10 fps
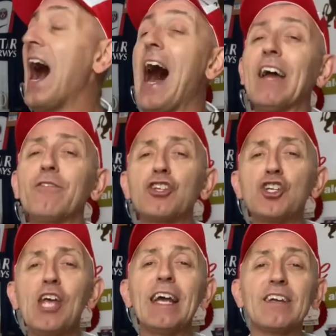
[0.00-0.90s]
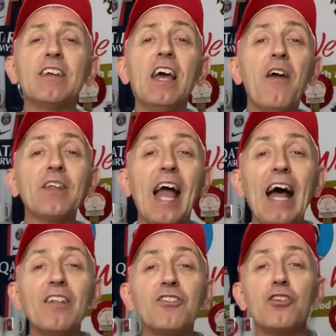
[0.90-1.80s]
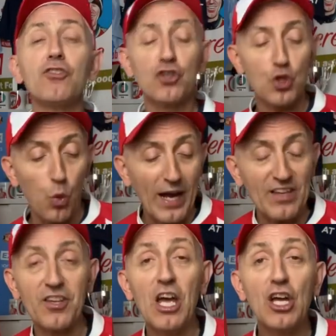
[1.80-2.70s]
I have checked the answers twice.